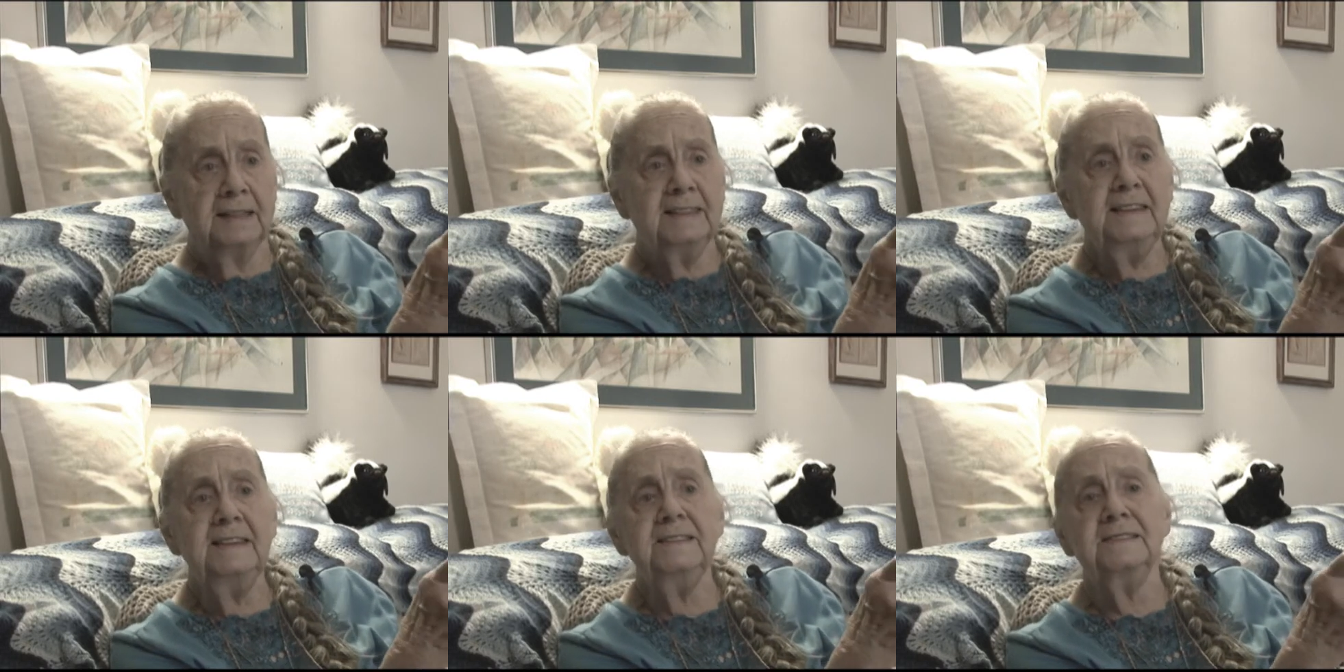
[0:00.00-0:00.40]

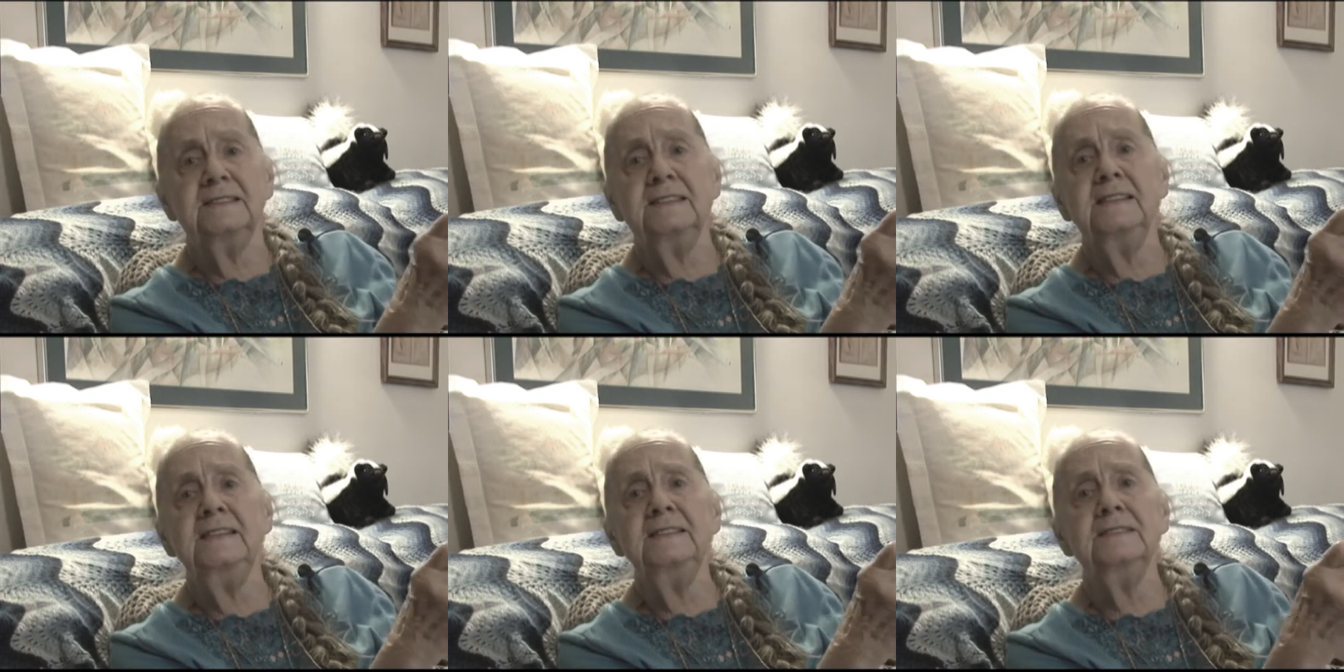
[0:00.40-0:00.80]

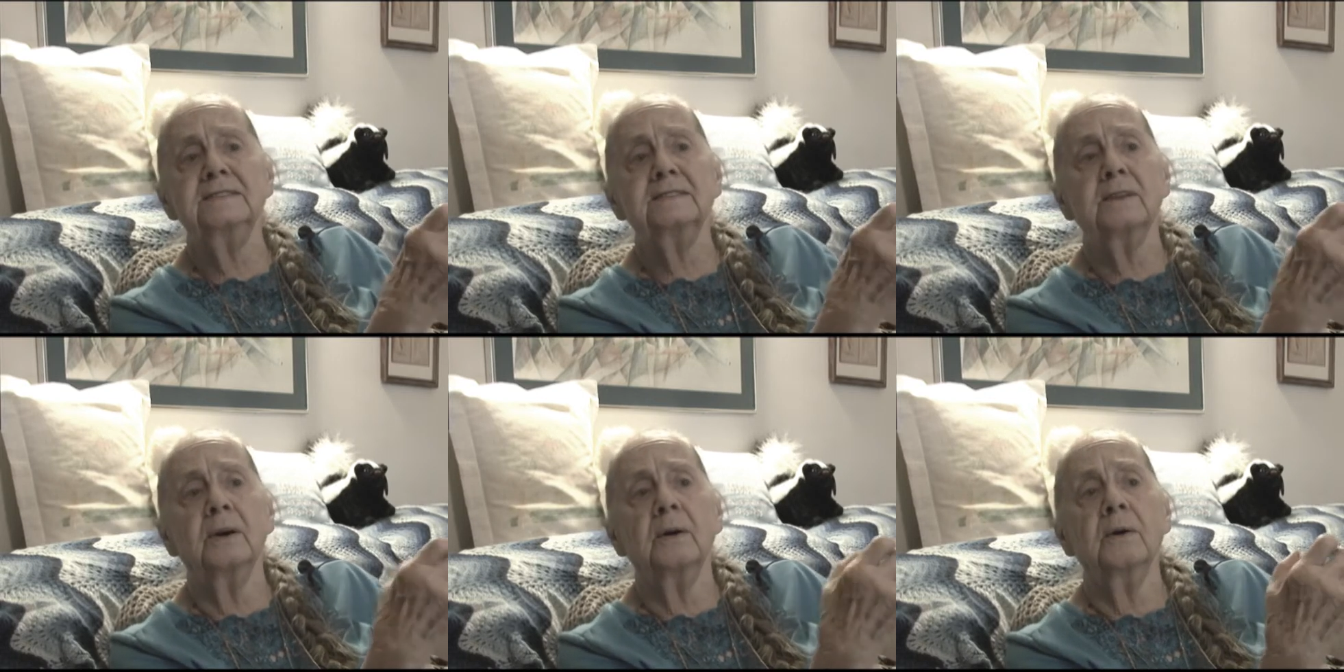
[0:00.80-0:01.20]

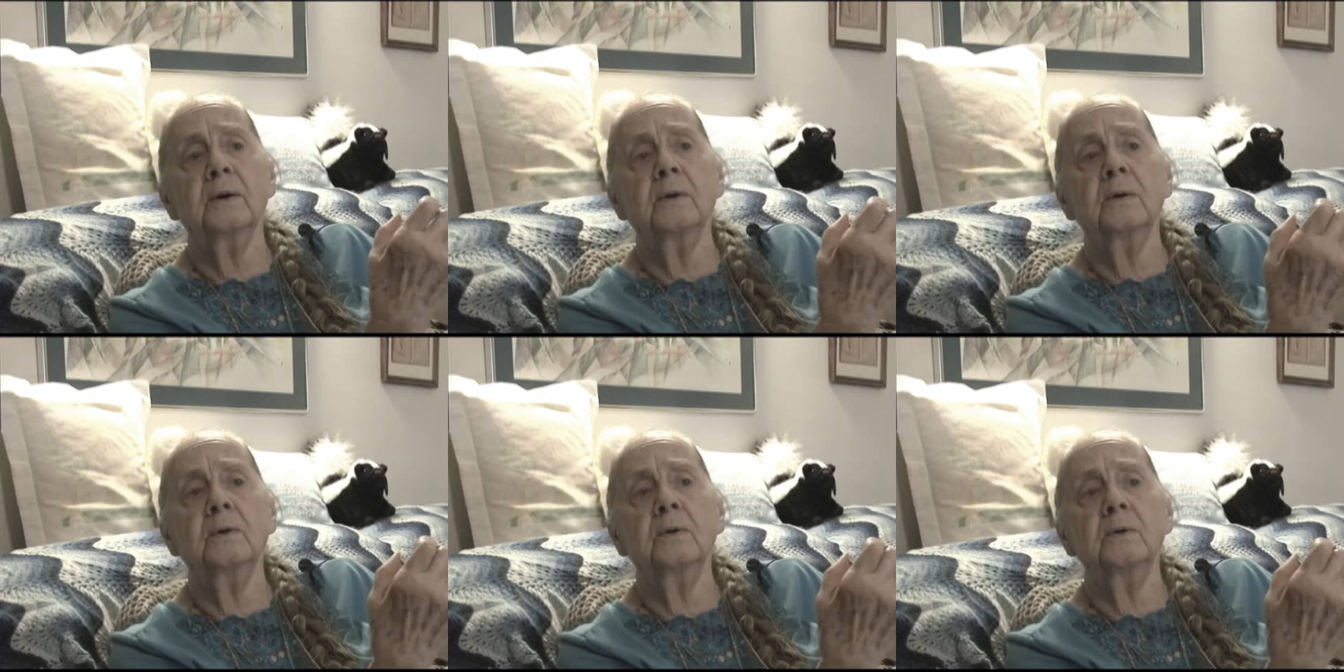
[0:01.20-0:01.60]
These
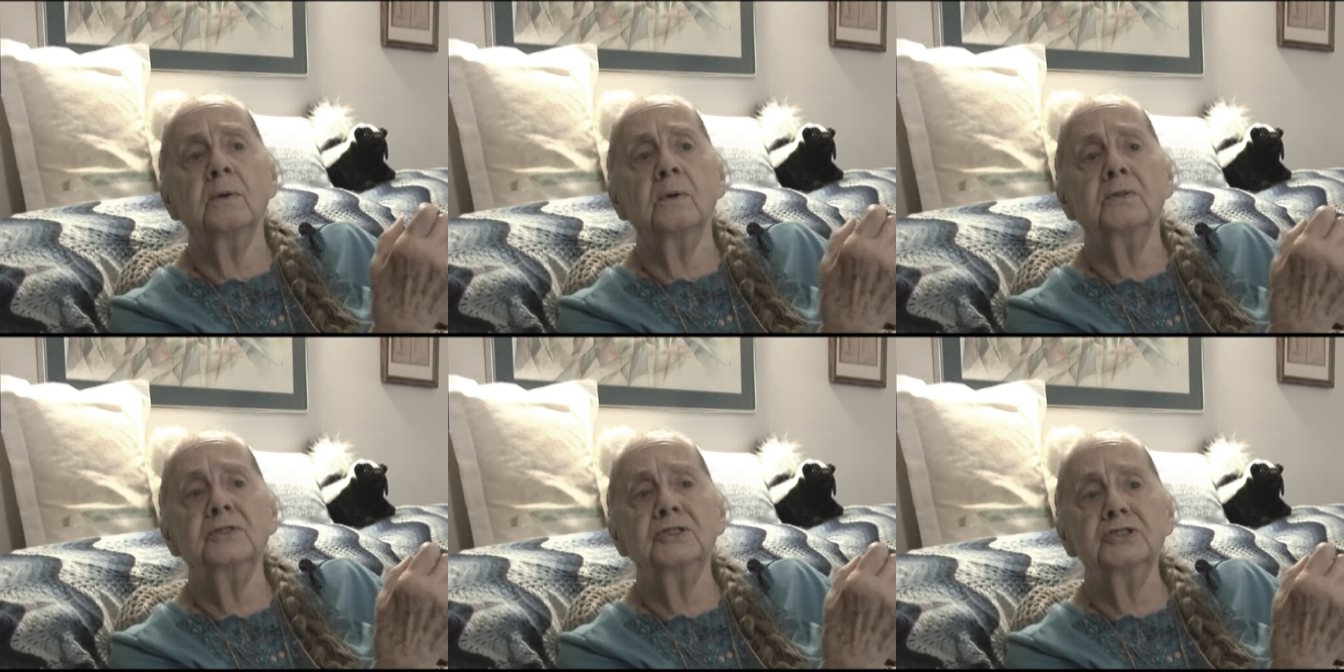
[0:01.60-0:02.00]

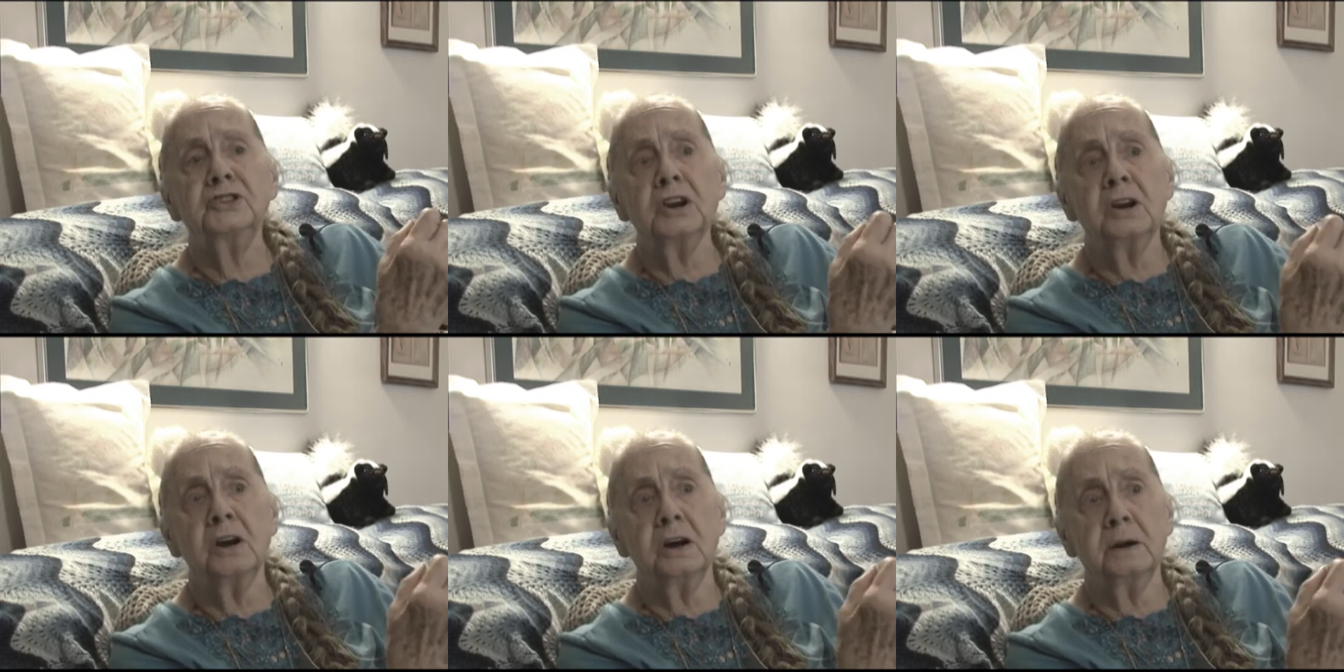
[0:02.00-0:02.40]

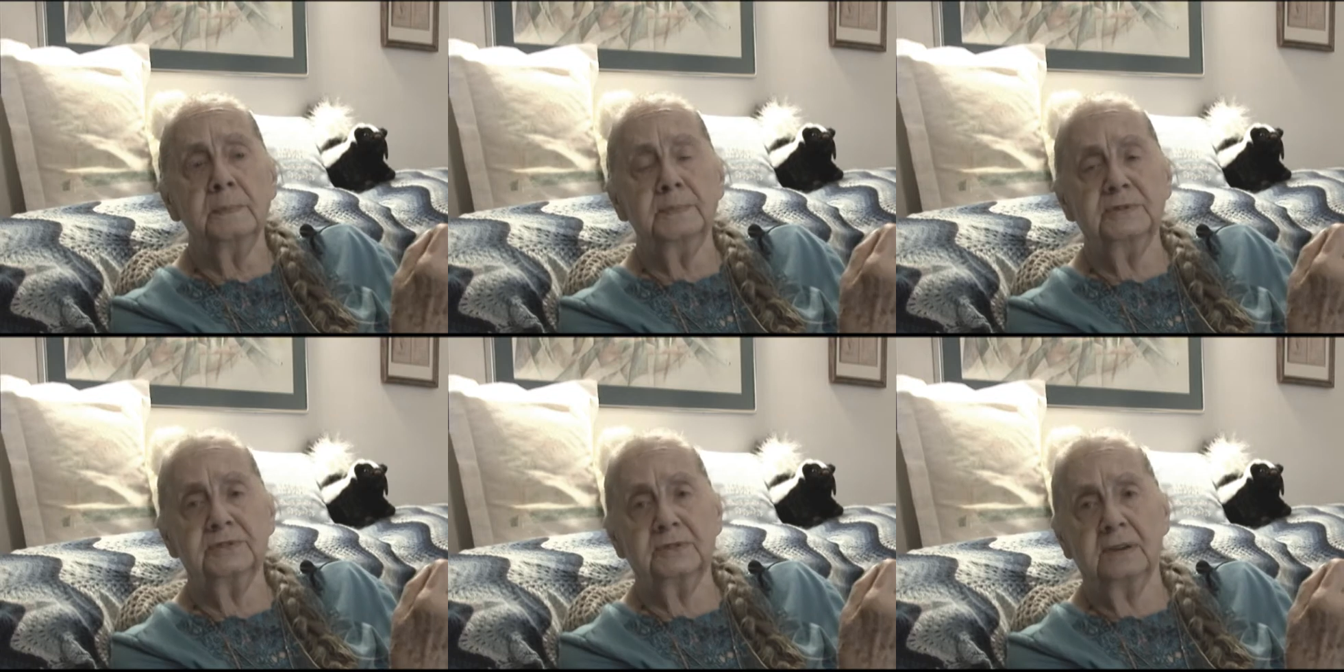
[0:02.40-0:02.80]

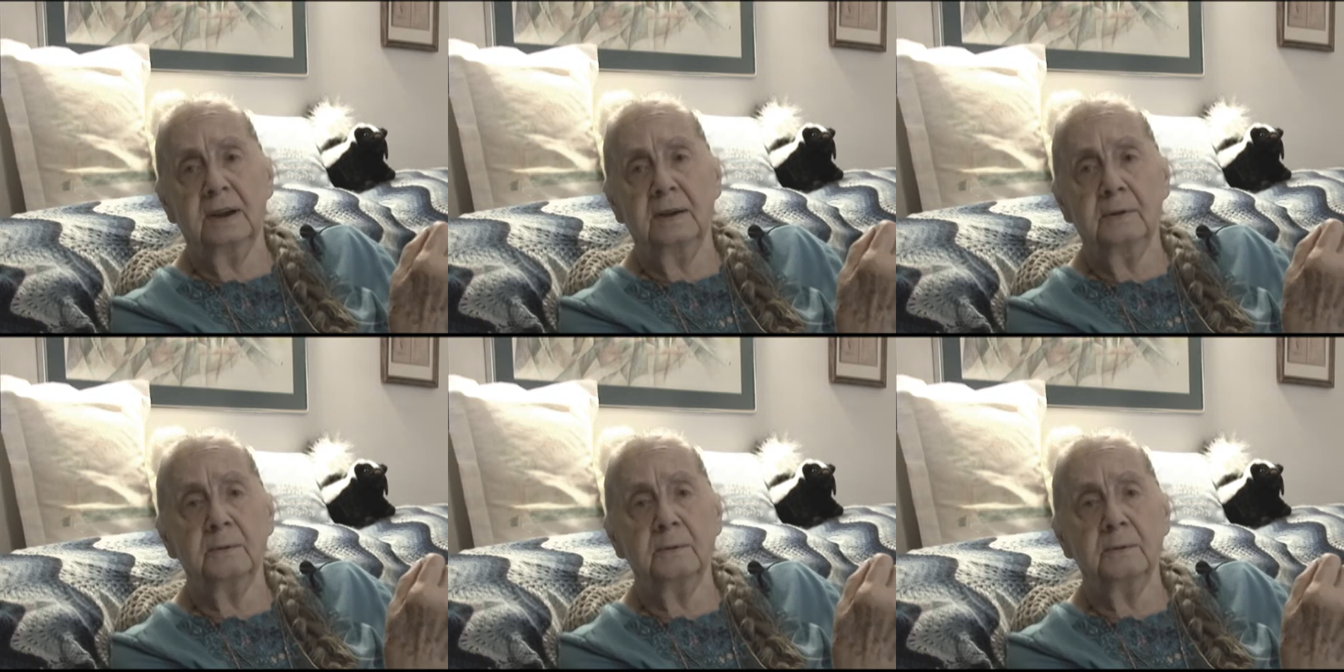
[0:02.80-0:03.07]
jobs